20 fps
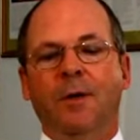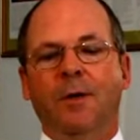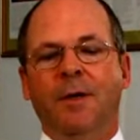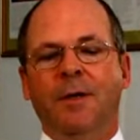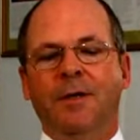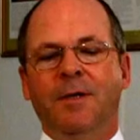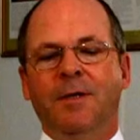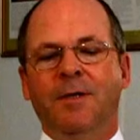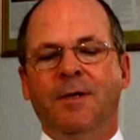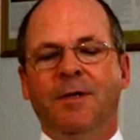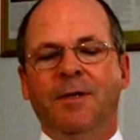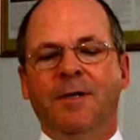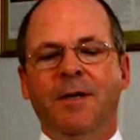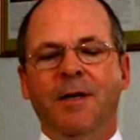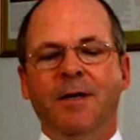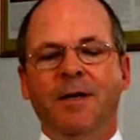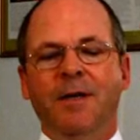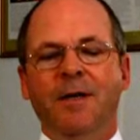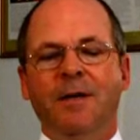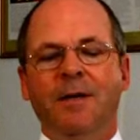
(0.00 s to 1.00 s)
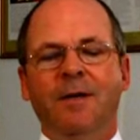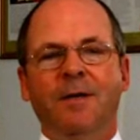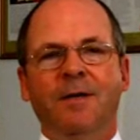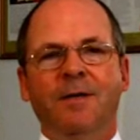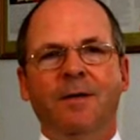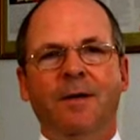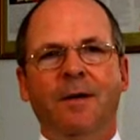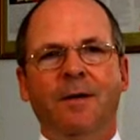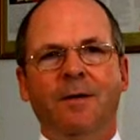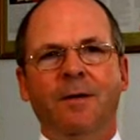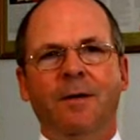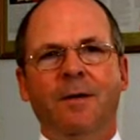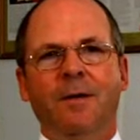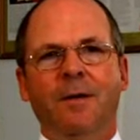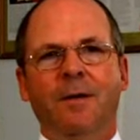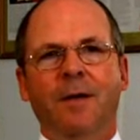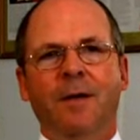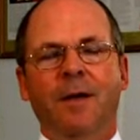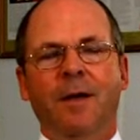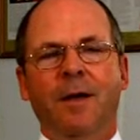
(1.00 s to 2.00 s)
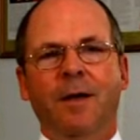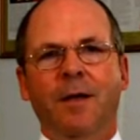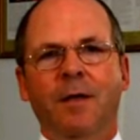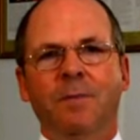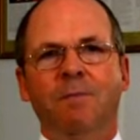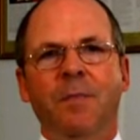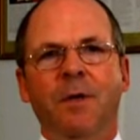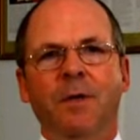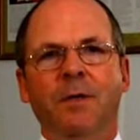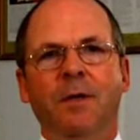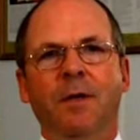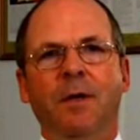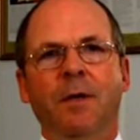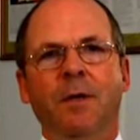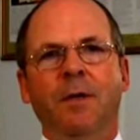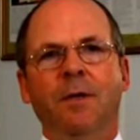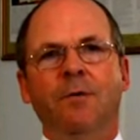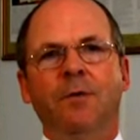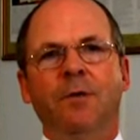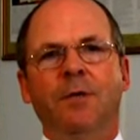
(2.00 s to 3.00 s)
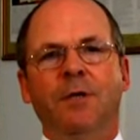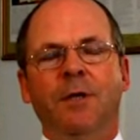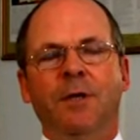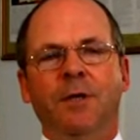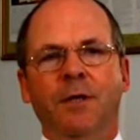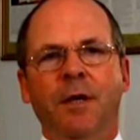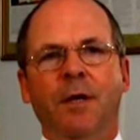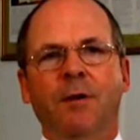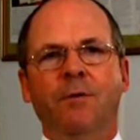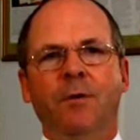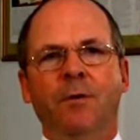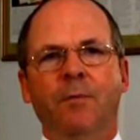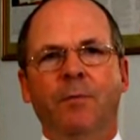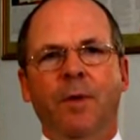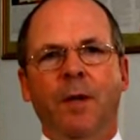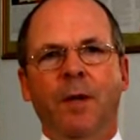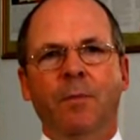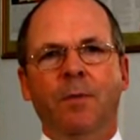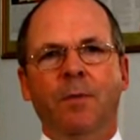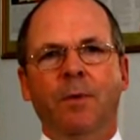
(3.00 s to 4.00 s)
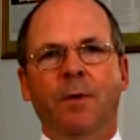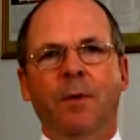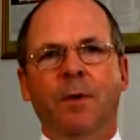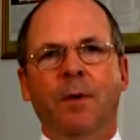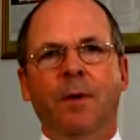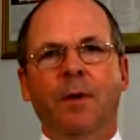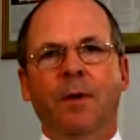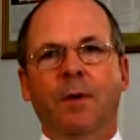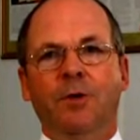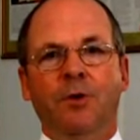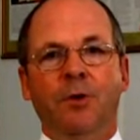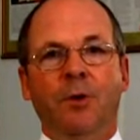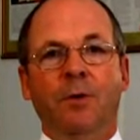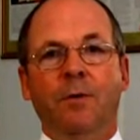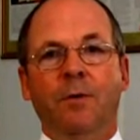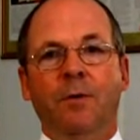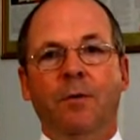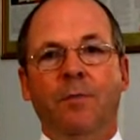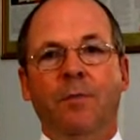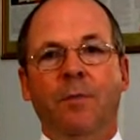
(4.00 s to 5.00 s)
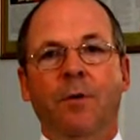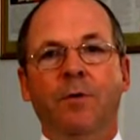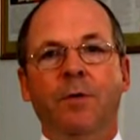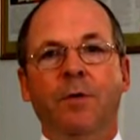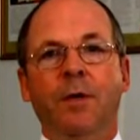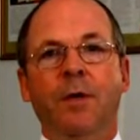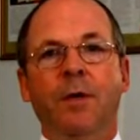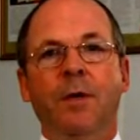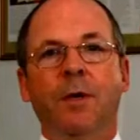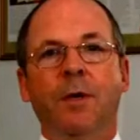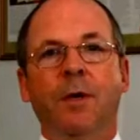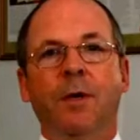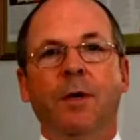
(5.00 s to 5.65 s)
This is a senior consultant and he's misdiagnosed 600 people, children mostly,